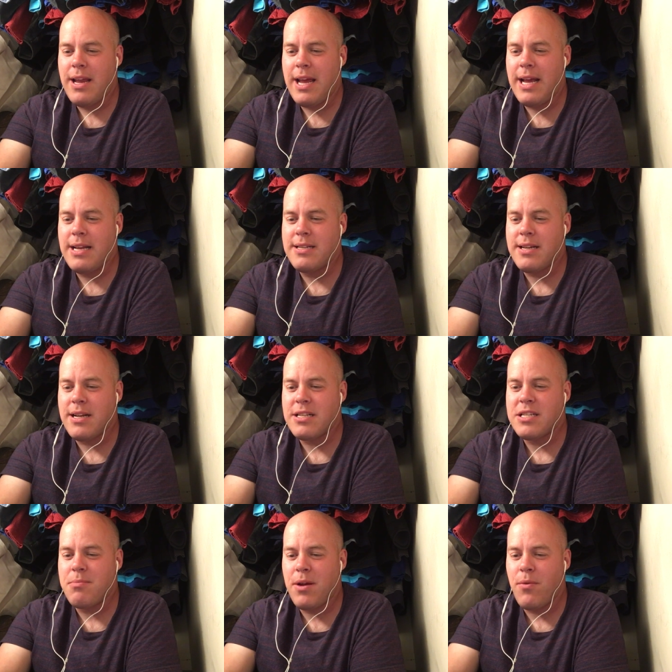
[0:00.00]
and
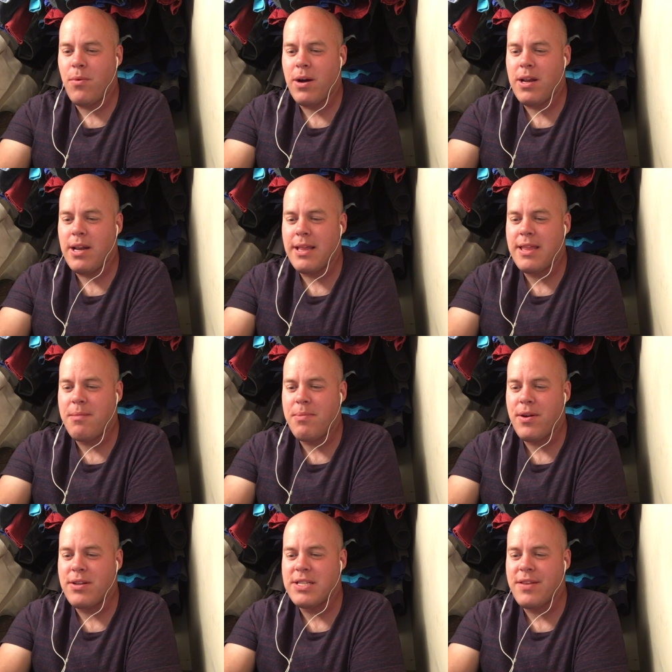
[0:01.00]
touched me one like the
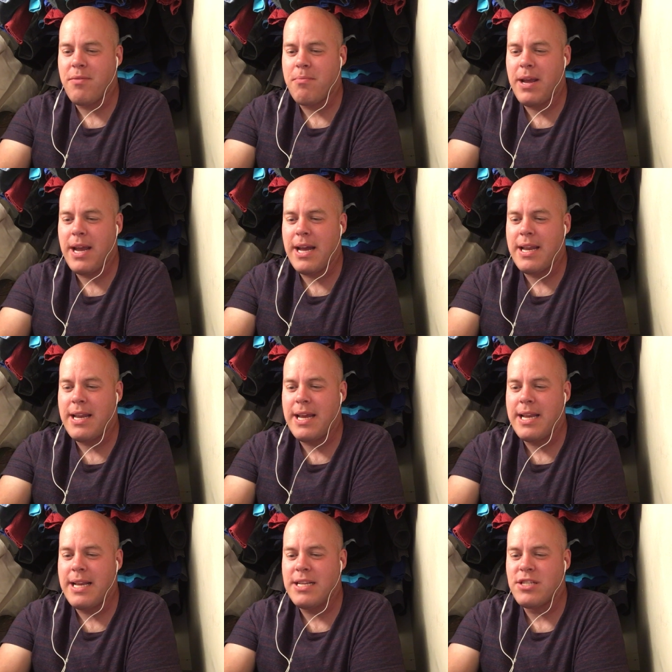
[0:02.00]
appearance of a man,
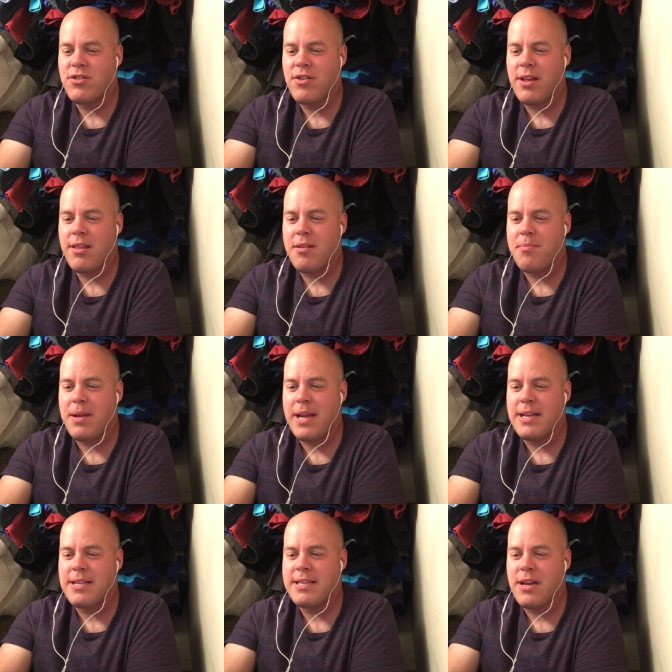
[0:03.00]
and he strengthened me,
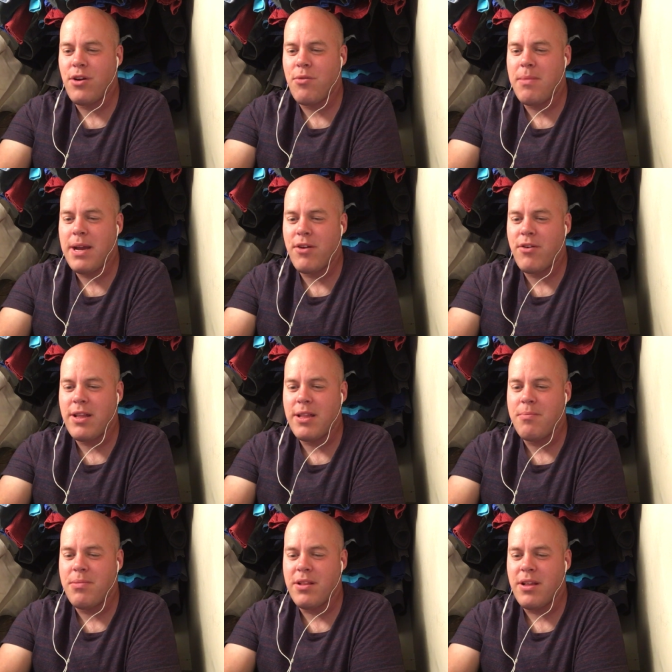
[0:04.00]
and said, O man greatly
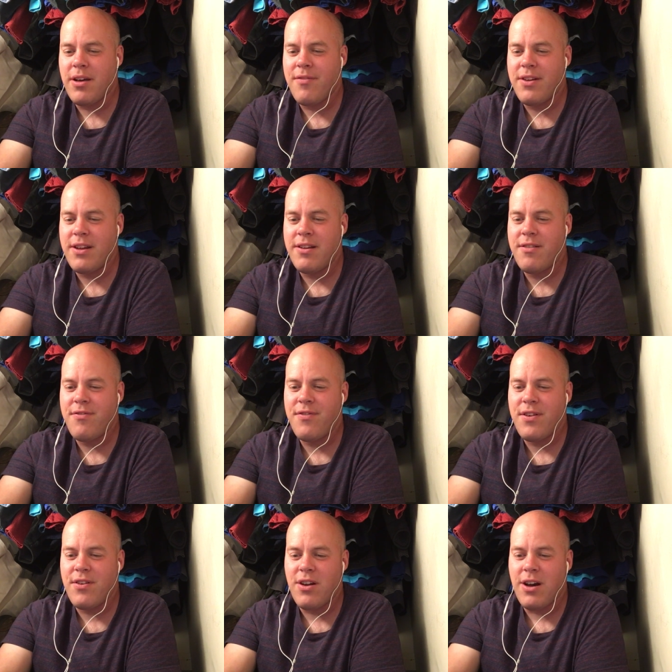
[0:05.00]
beloved,
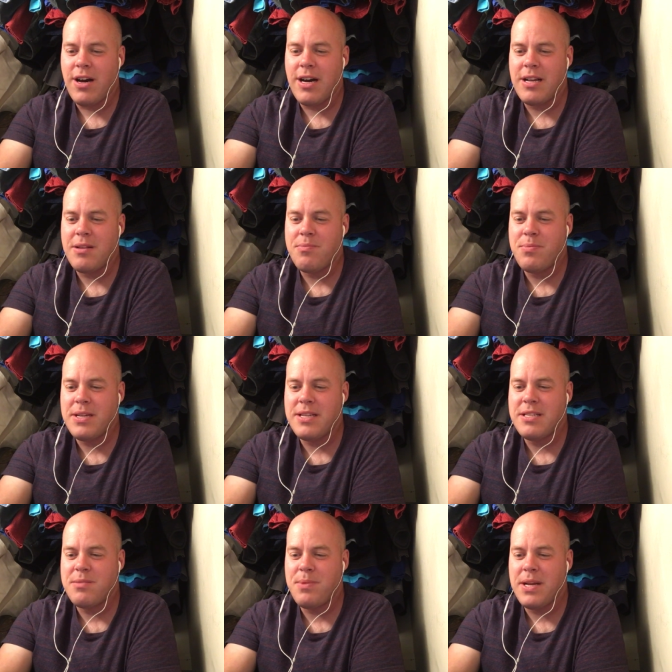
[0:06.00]
fear not,
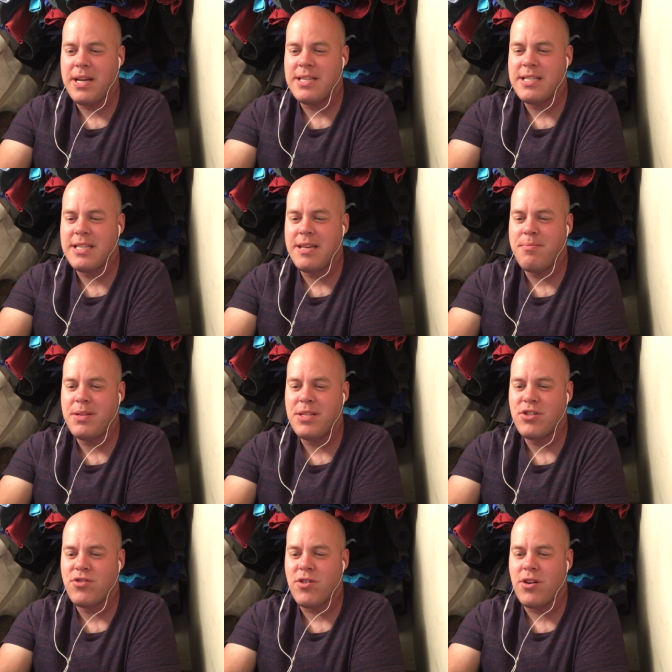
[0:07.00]
peace be unto thee, be
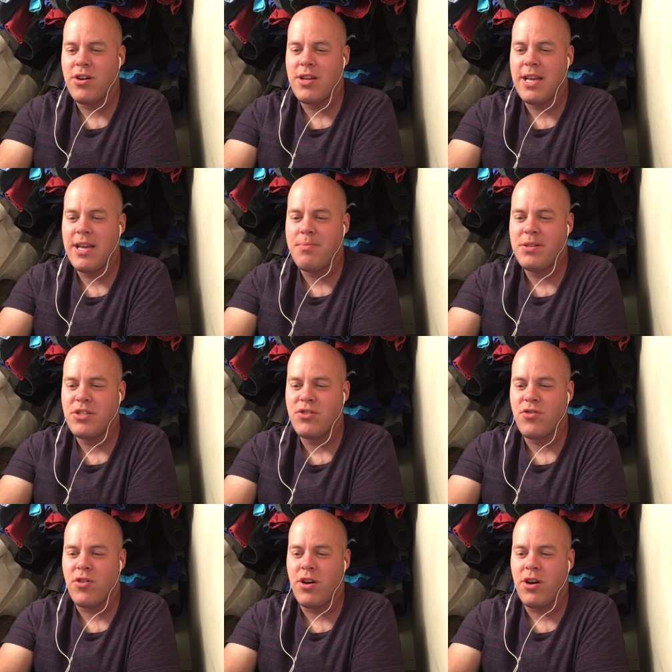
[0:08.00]
strong, yea, be
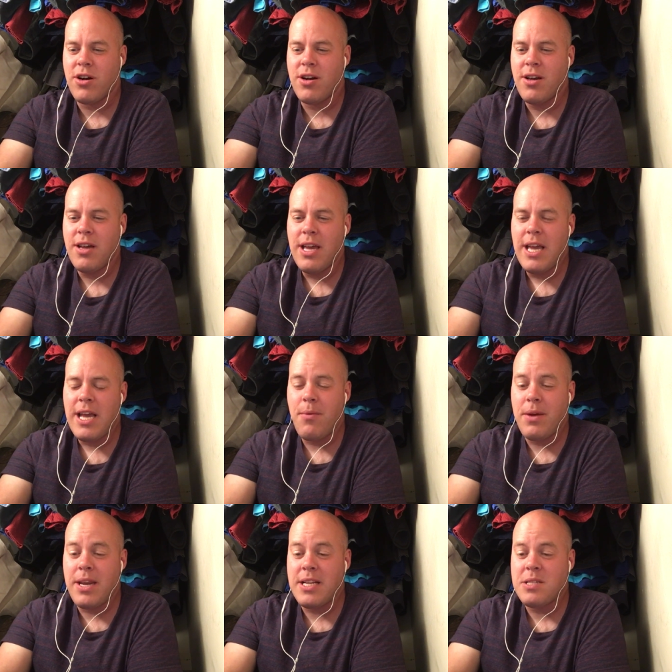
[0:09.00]
strong. And
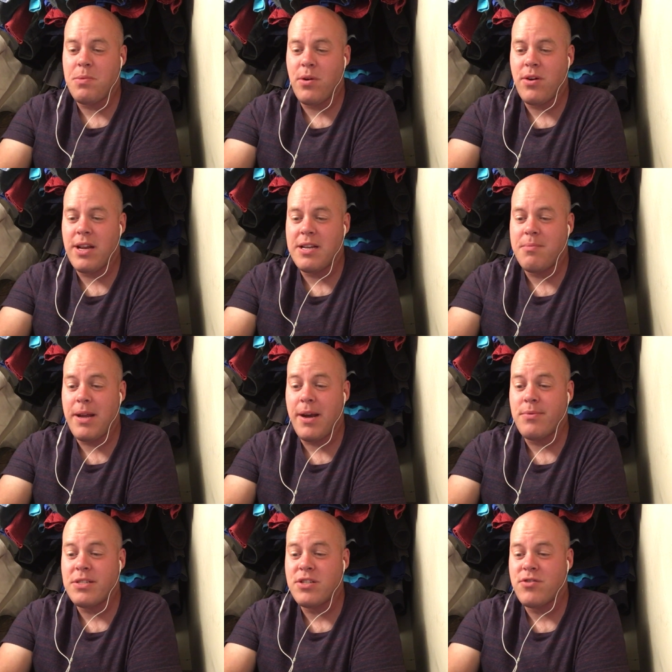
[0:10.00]
when he had spoken unto me, I
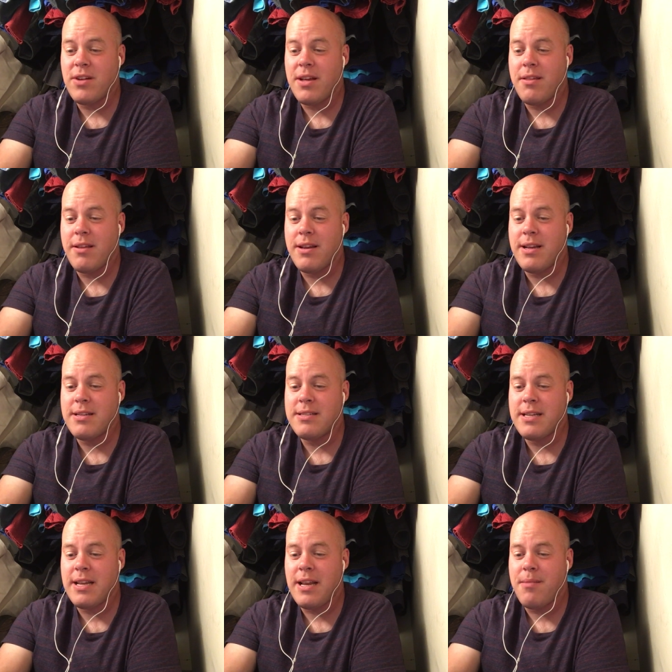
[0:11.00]
was strengthened, and
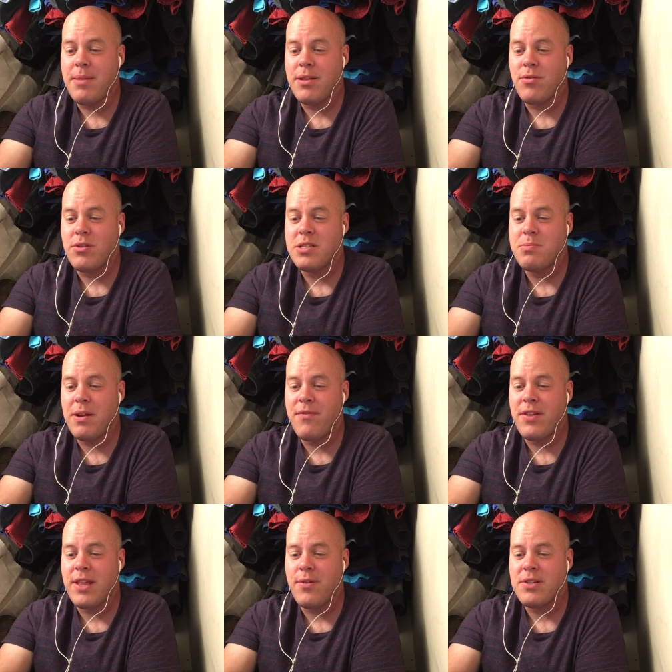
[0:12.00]
said, Let my Lord speak,
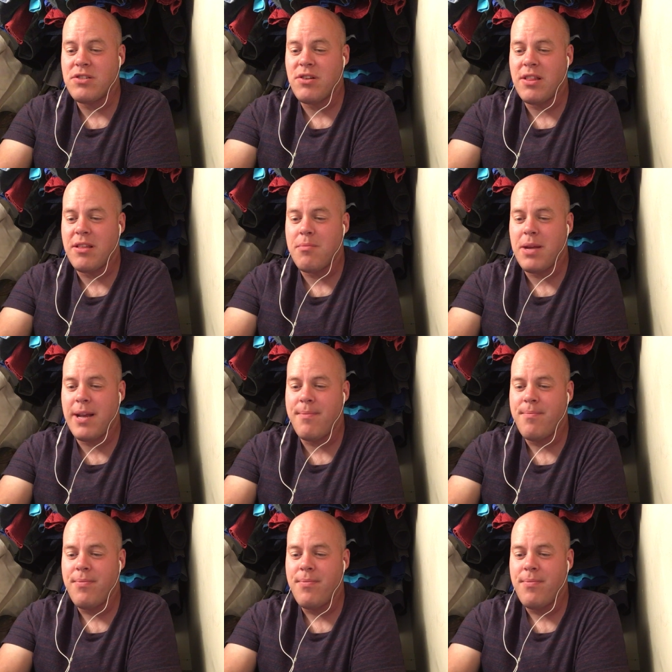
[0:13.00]
for thou hast strengthened me.